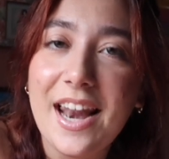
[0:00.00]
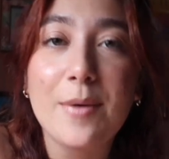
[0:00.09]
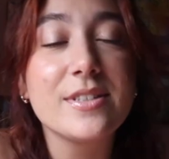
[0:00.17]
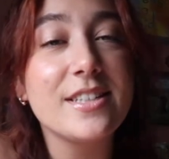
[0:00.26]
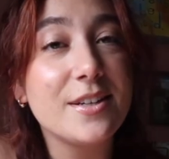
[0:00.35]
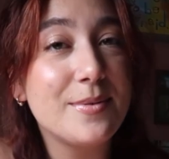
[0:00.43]
And I
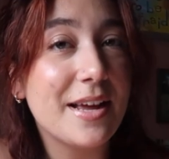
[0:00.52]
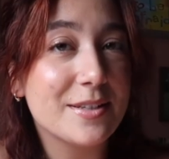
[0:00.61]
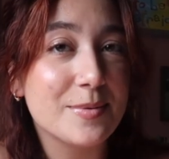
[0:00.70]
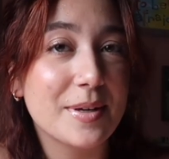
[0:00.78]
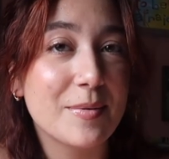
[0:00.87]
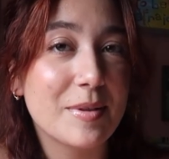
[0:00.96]
will see you
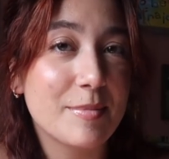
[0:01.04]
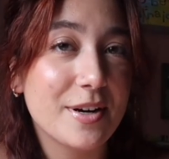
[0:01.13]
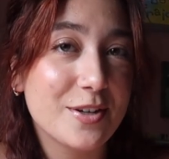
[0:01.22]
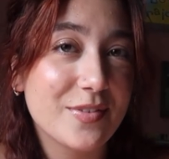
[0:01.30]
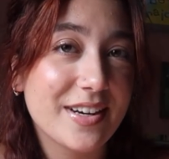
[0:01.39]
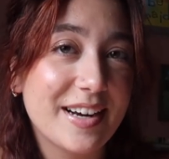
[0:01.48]
next week with a
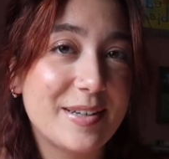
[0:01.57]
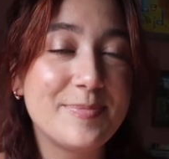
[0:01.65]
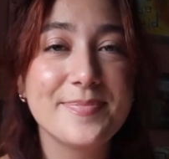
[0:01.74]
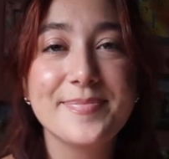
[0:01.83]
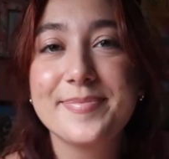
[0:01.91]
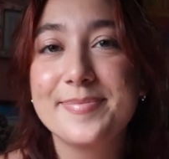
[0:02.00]
brand new video.
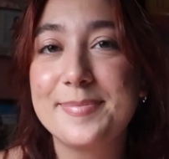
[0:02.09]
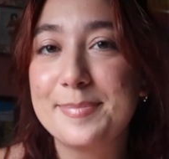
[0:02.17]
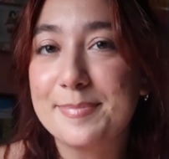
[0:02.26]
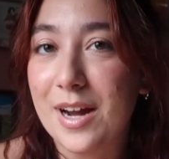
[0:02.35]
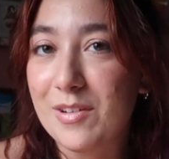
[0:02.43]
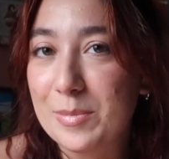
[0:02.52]

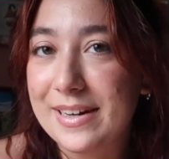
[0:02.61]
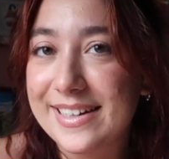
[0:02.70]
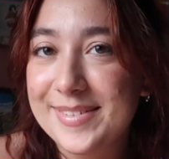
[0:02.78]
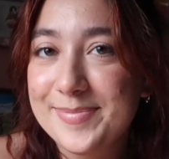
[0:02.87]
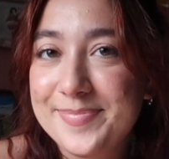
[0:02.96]
Bye everybody.